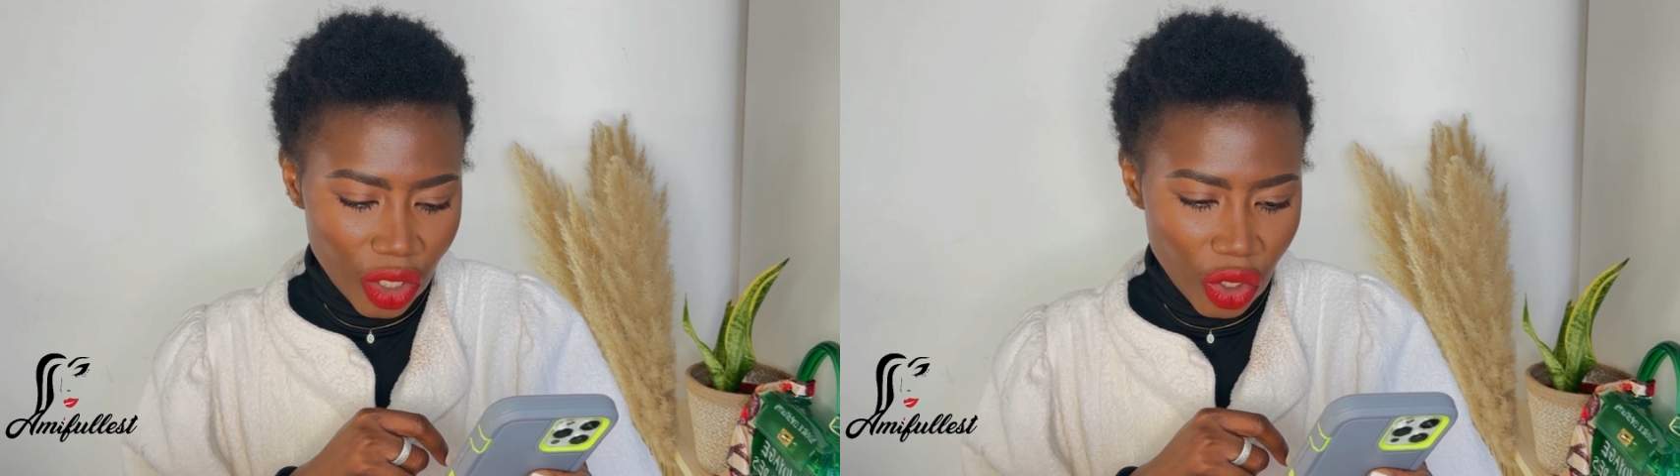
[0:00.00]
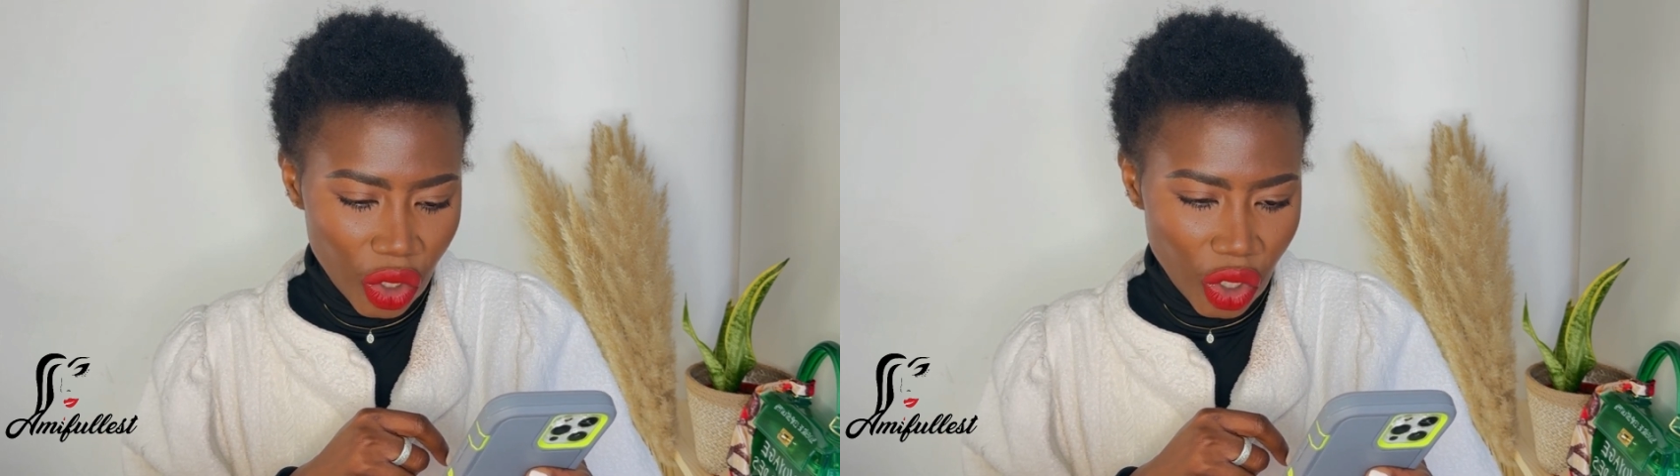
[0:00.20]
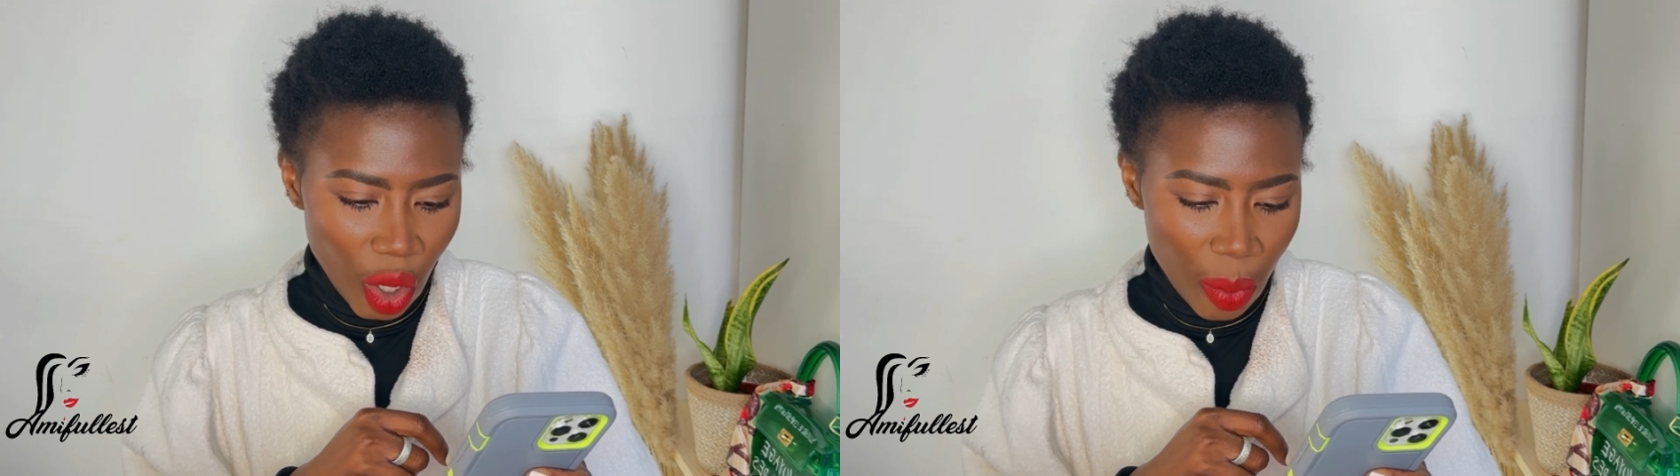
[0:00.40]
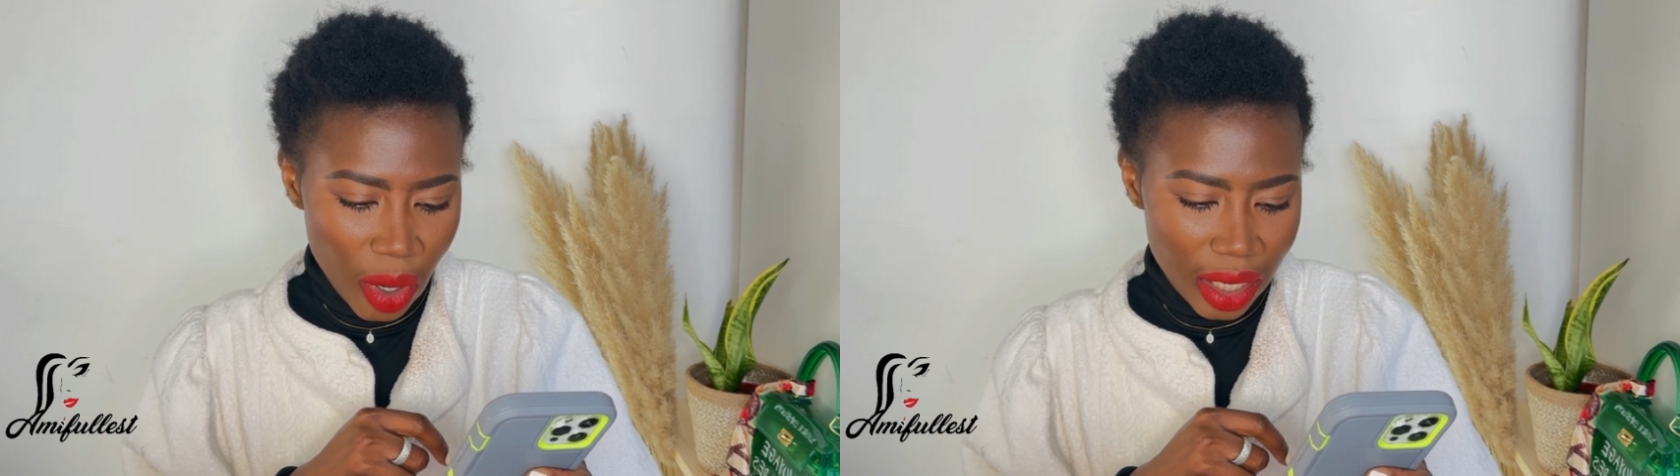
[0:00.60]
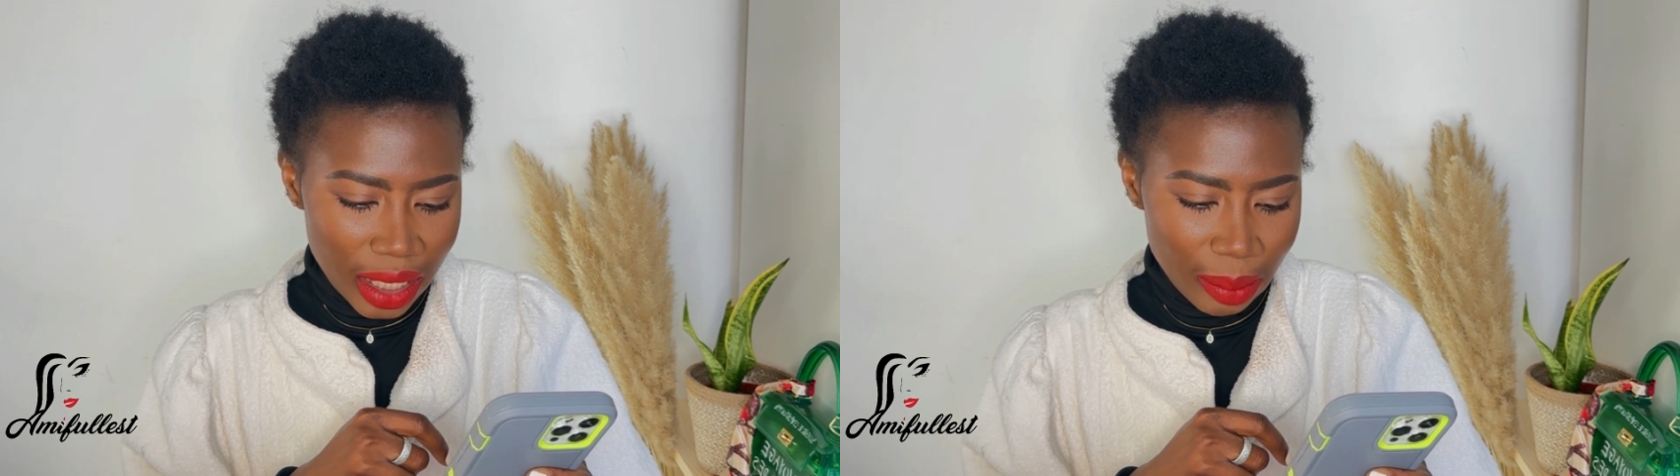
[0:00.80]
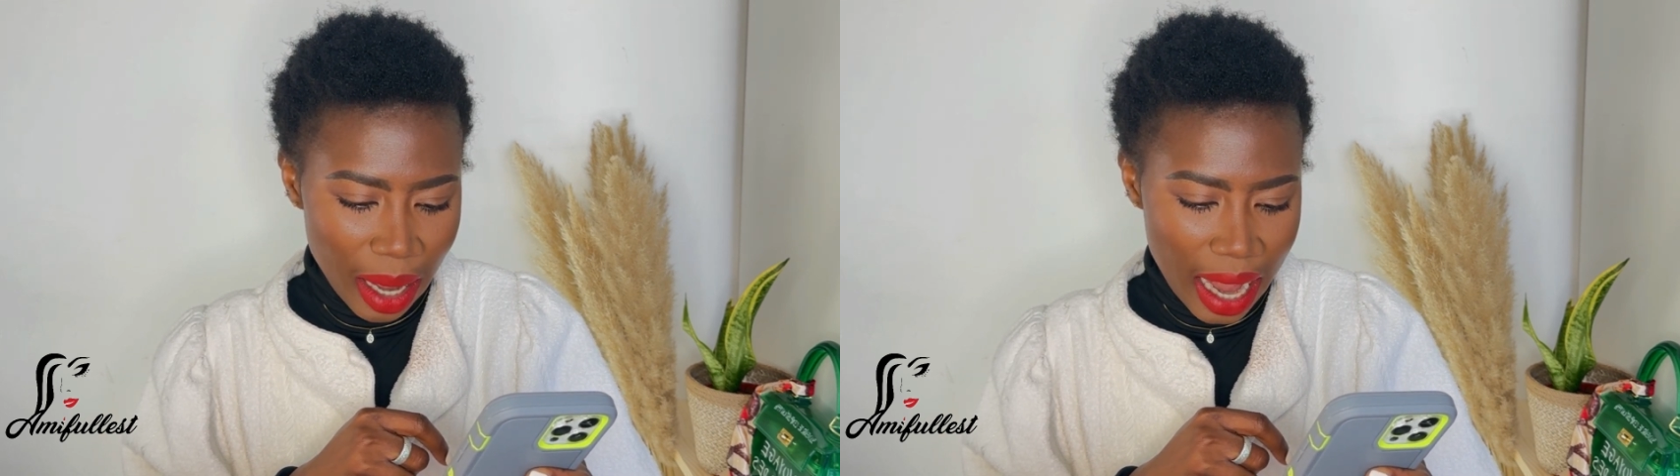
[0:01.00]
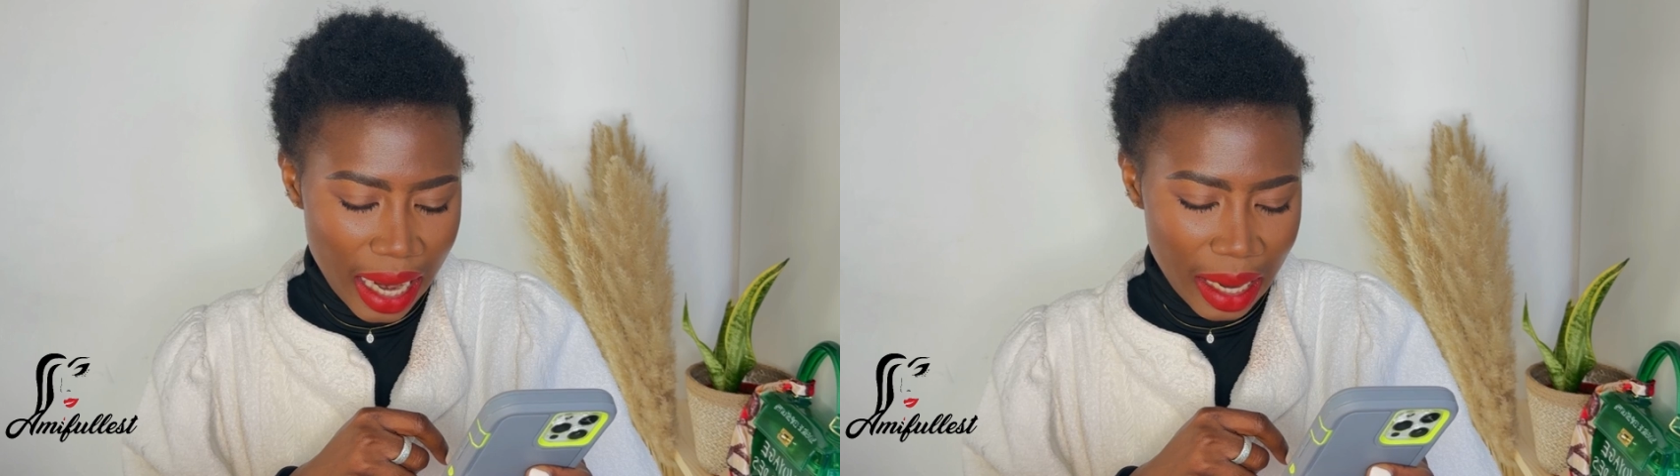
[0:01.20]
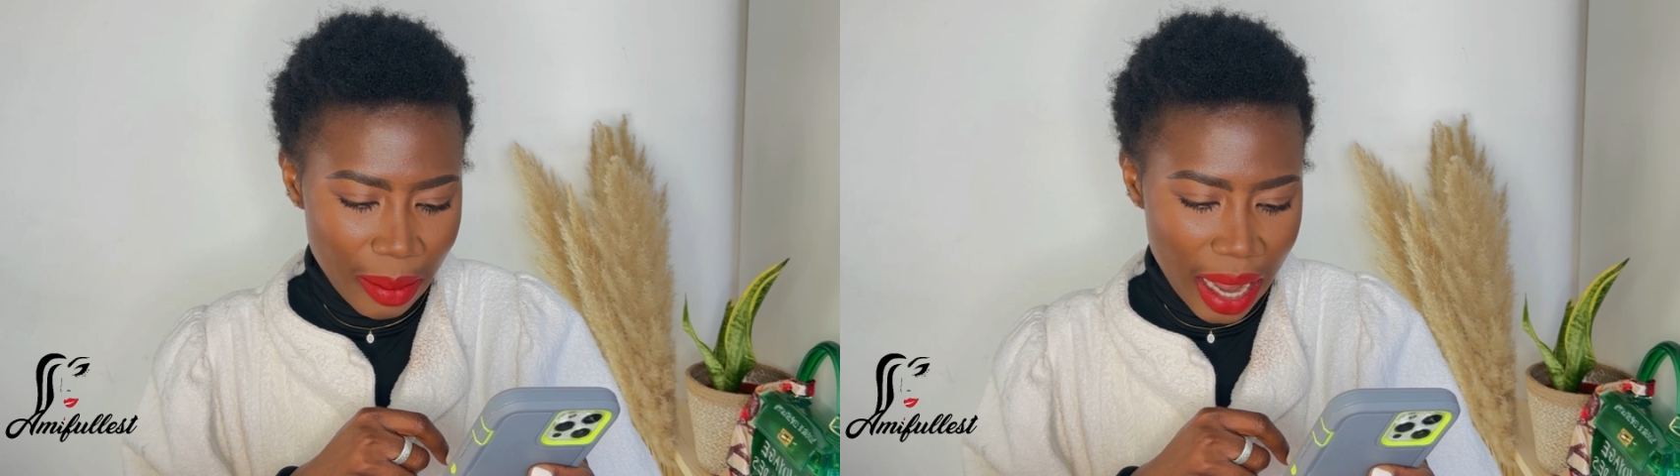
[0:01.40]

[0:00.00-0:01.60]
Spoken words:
You should stop all this buying